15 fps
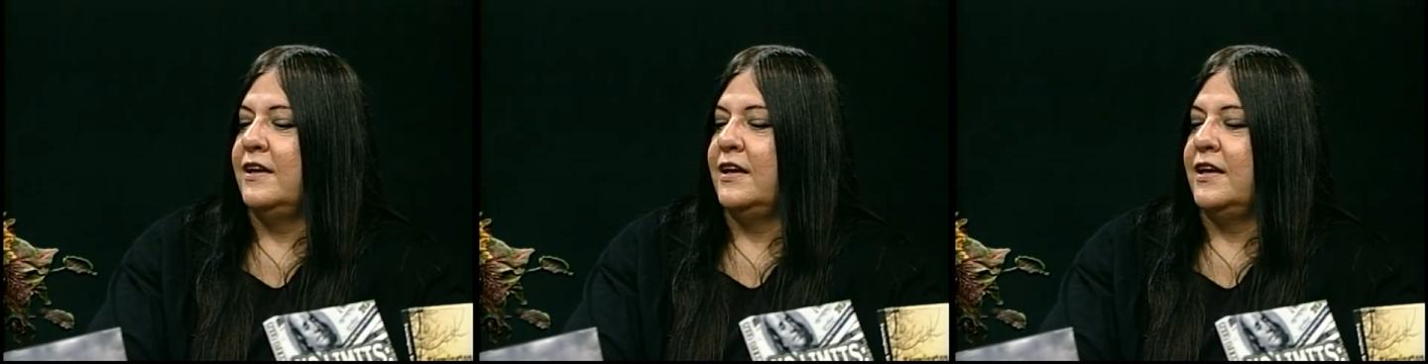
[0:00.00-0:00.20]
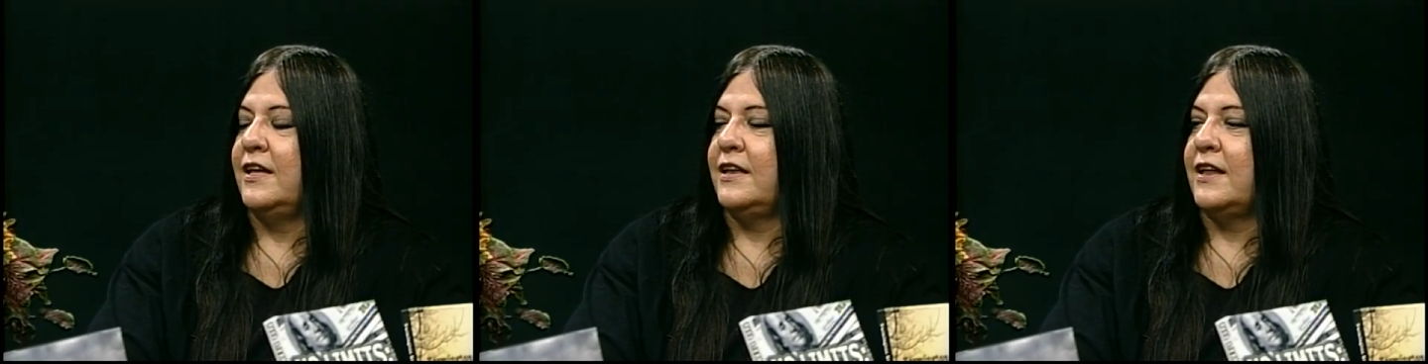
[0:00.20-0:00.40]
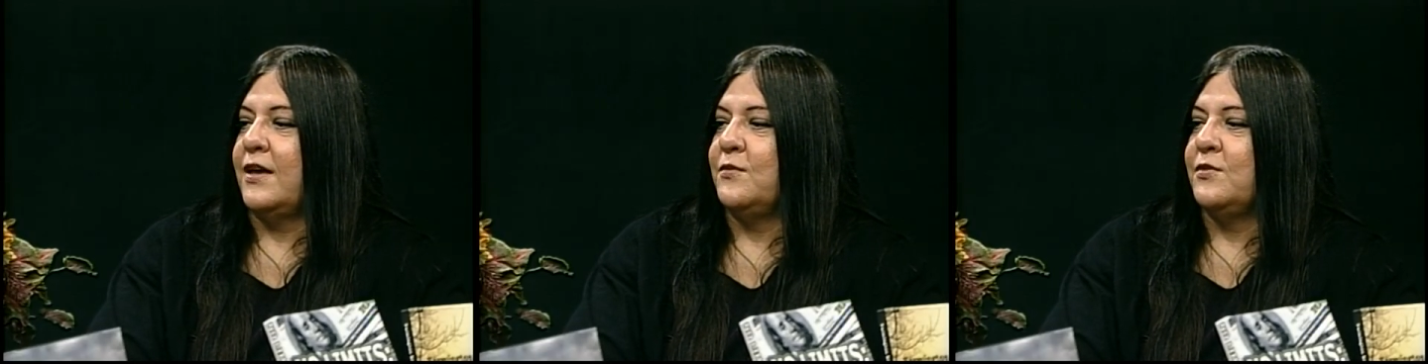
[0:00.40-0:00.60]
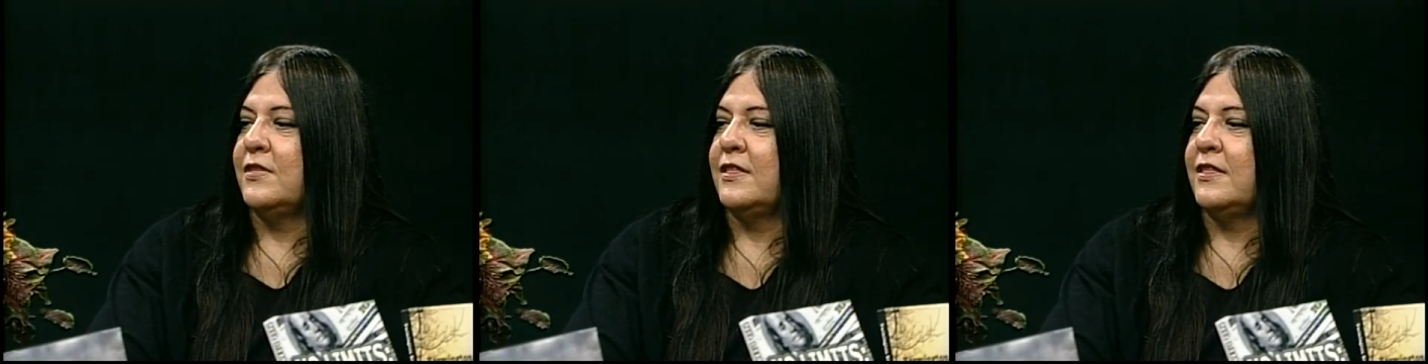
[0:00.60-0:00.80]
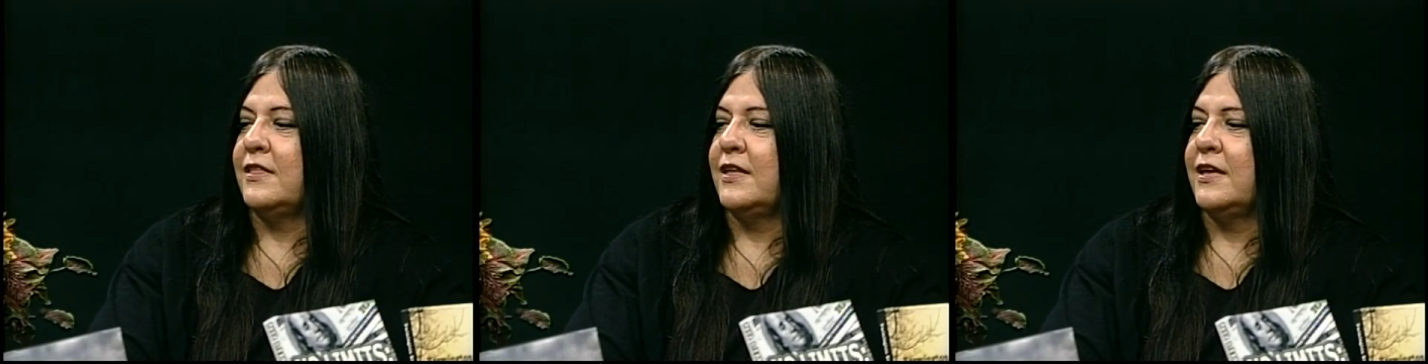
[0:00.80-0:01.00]
and I was
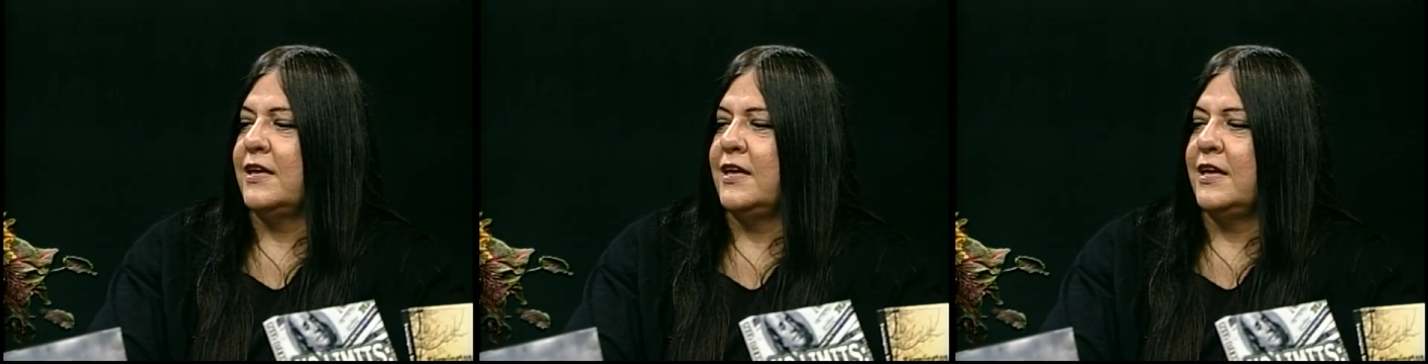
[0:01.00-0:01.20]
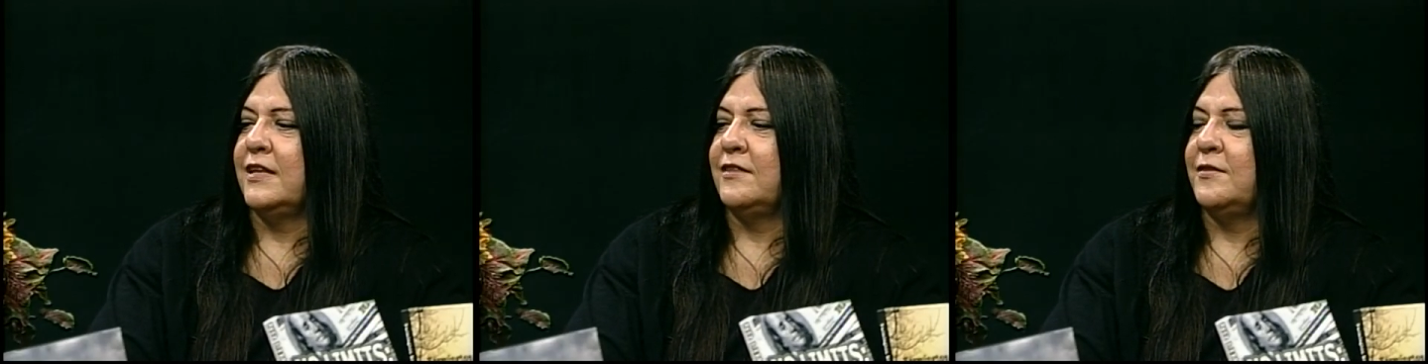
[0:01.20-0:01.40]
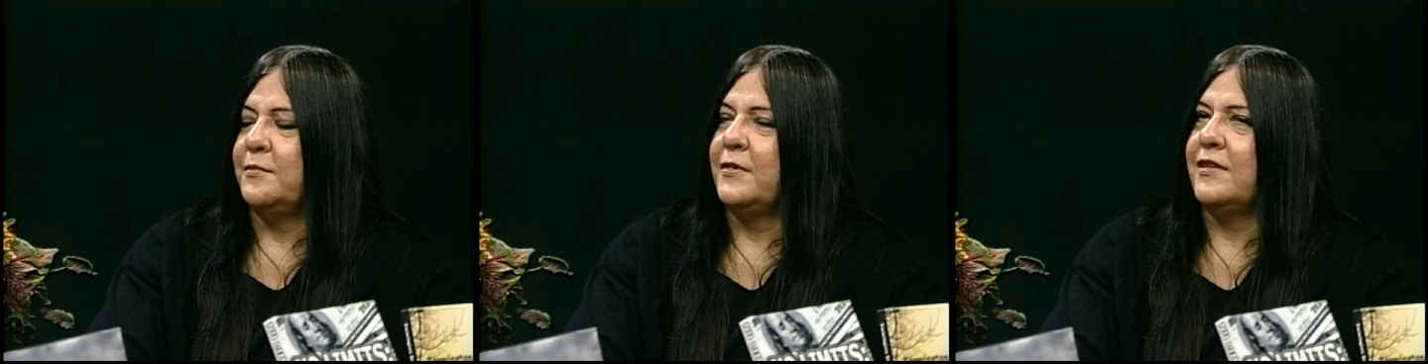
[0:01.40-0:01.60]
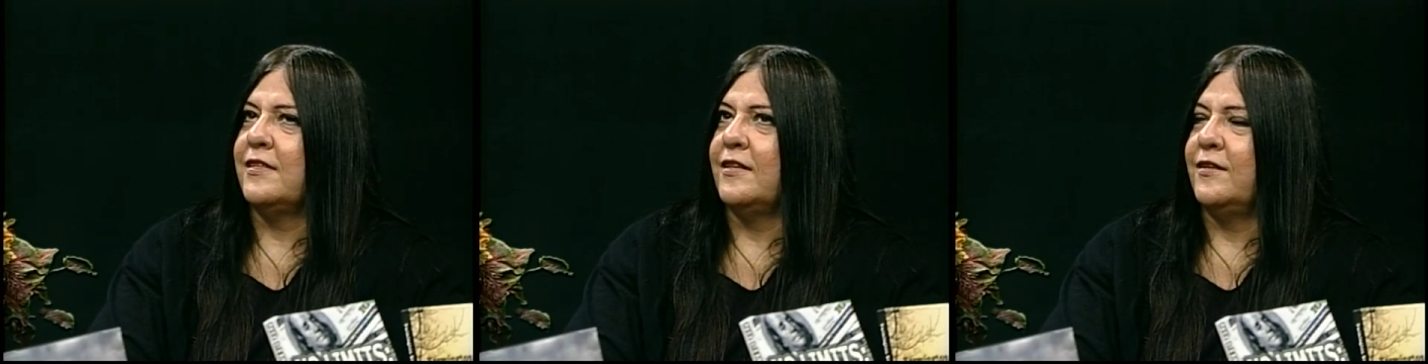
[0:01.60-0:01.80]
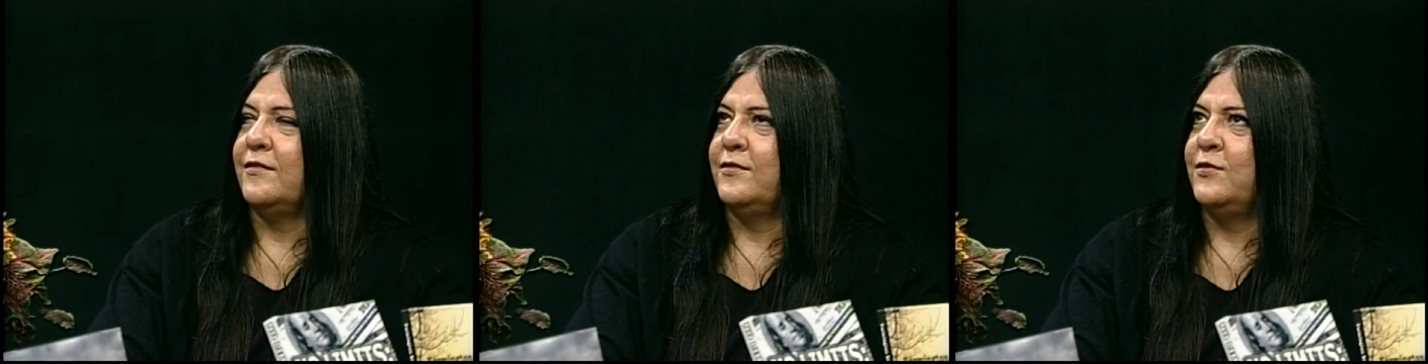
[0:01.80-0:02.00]
thinking to
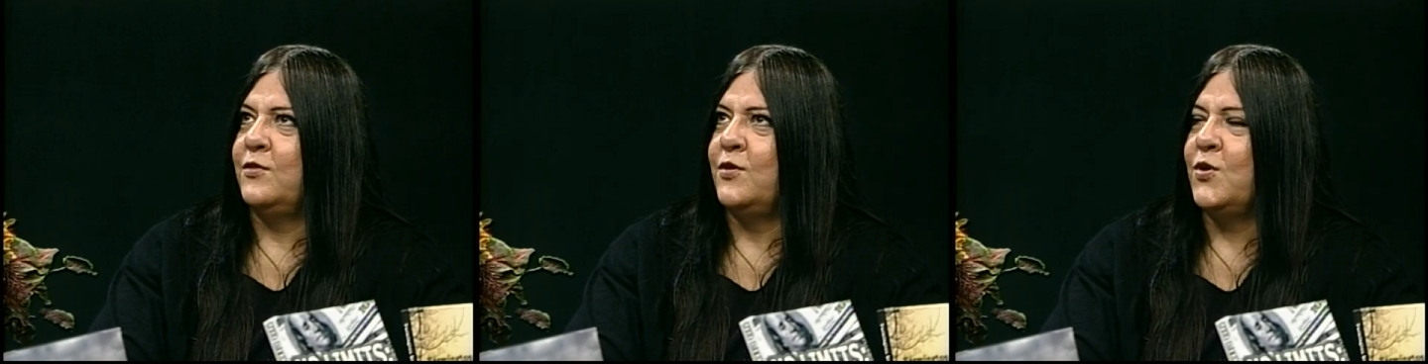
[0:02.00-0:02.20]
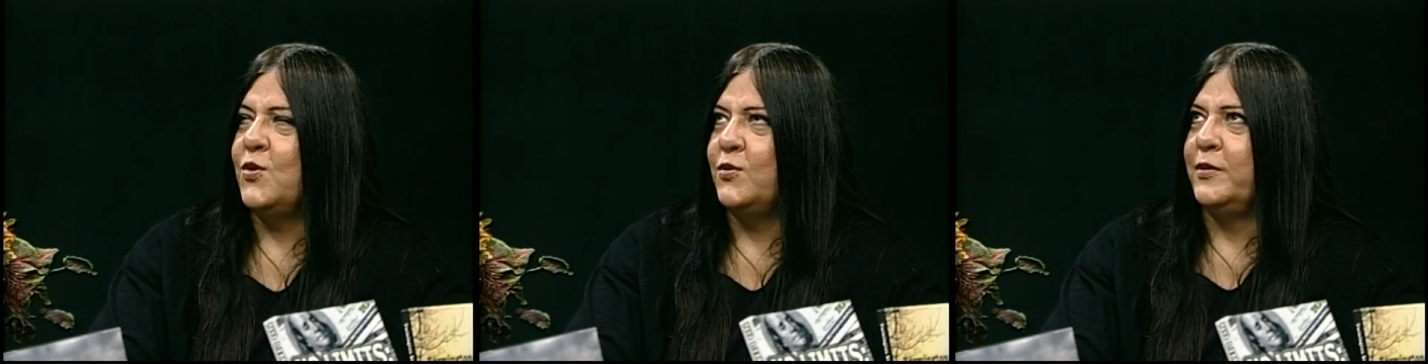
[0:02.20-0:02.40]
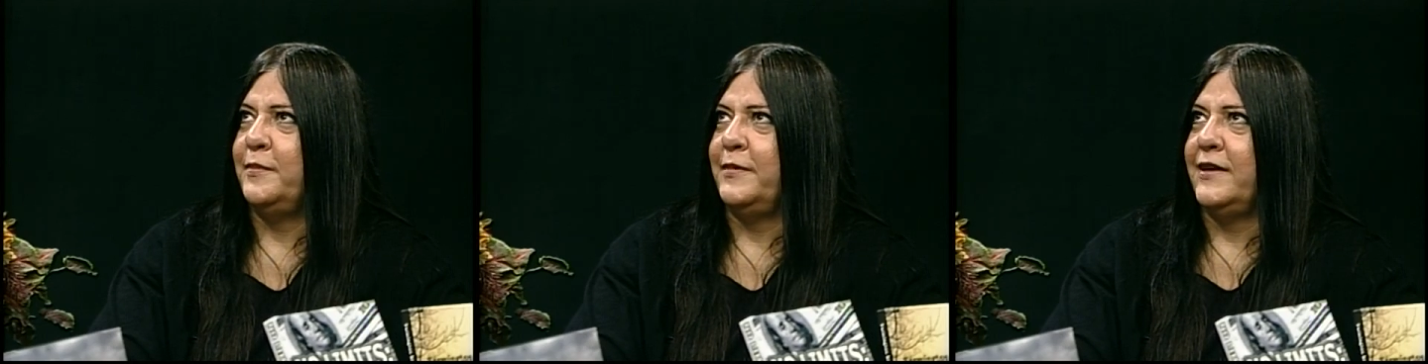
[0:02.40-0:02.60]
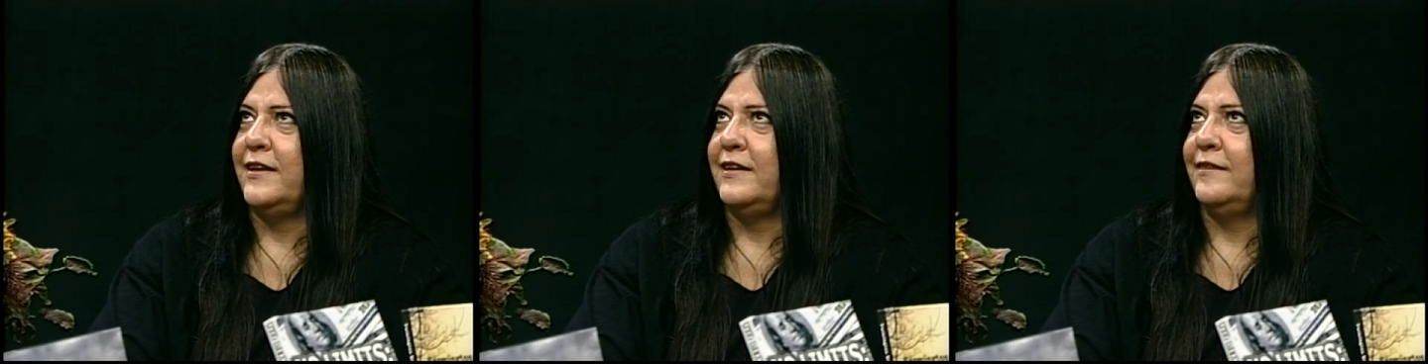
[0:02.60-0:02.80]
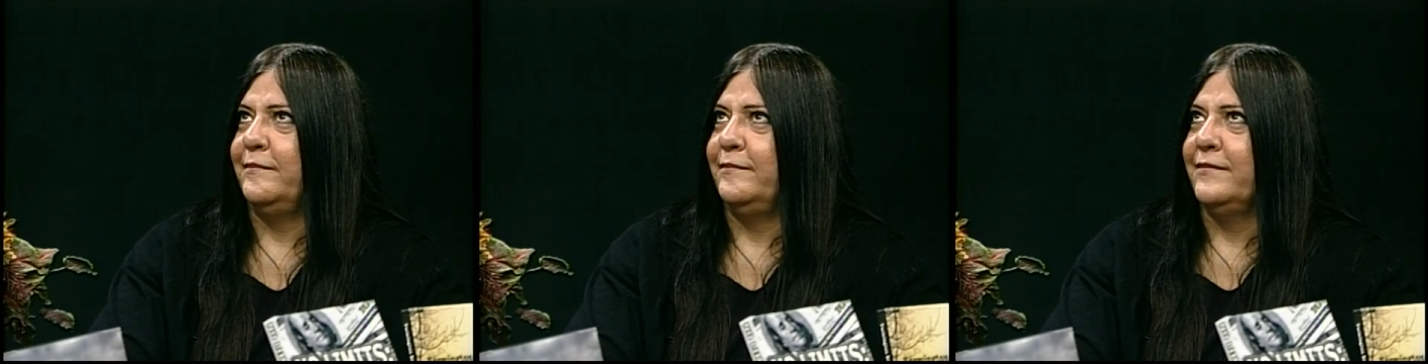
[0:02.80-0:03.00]
myself, who would
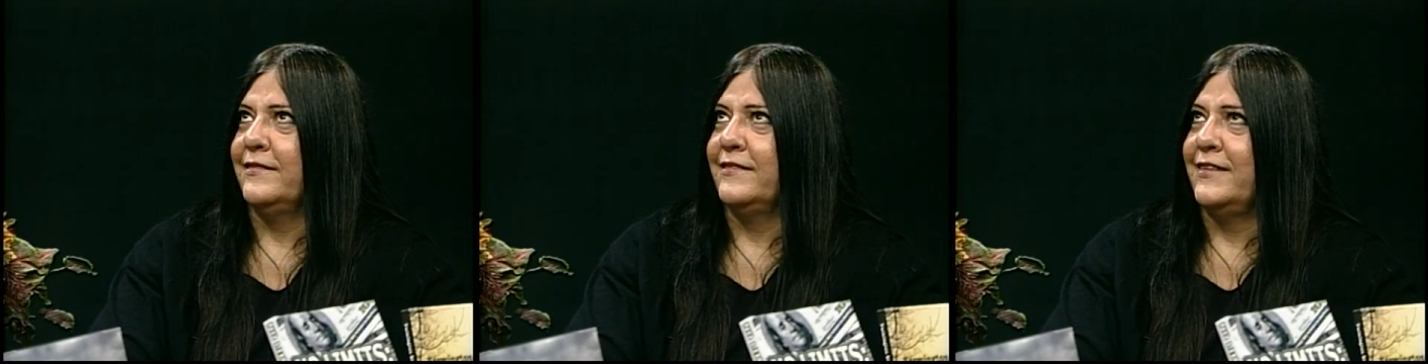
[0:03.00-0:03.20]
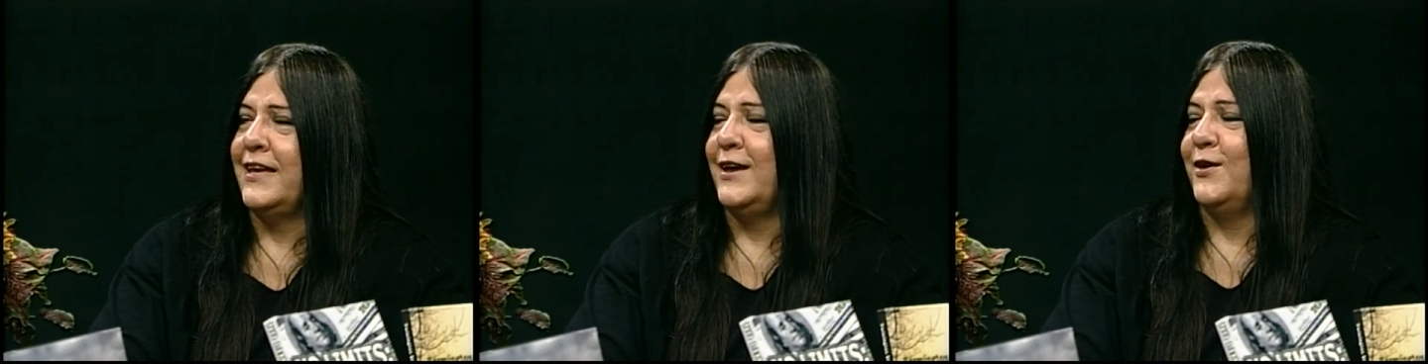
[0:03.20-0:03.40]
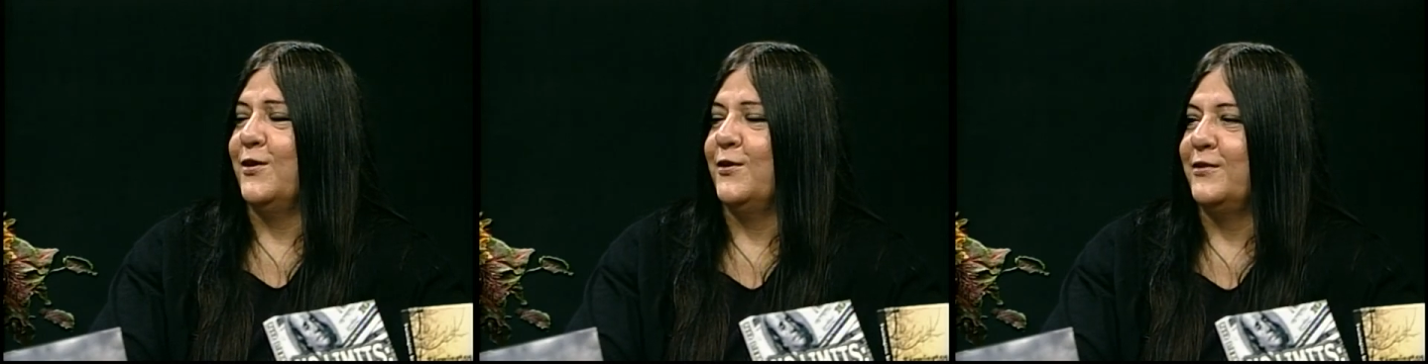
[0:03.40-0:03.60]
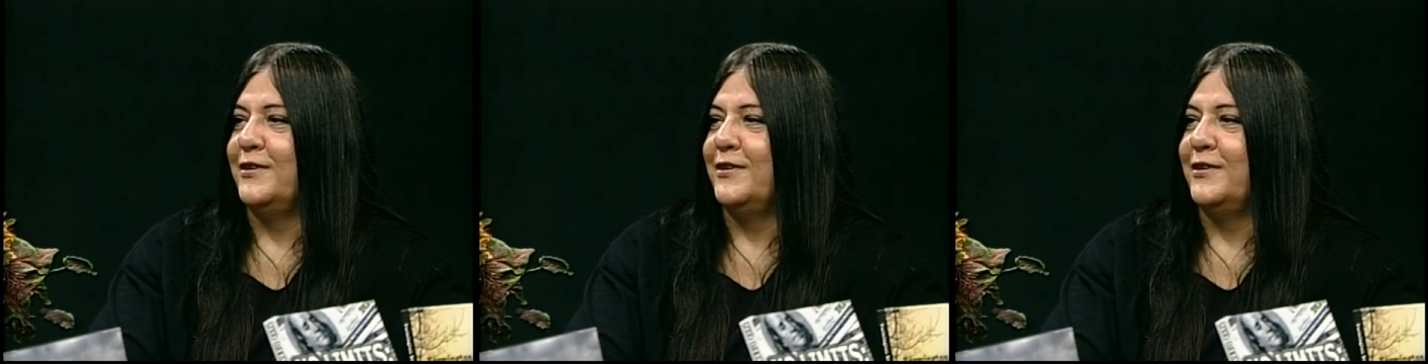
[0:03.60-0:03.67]
be here?